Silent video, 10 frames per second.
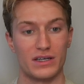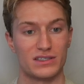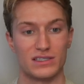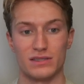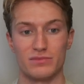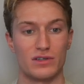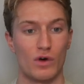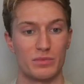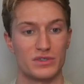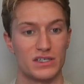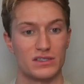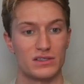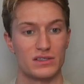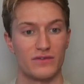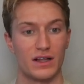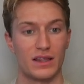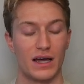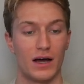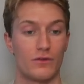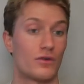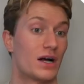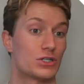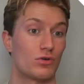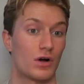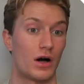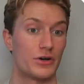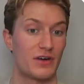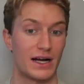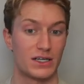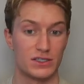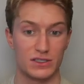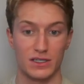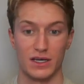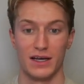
systems and websites and stuff like that for actual contractors.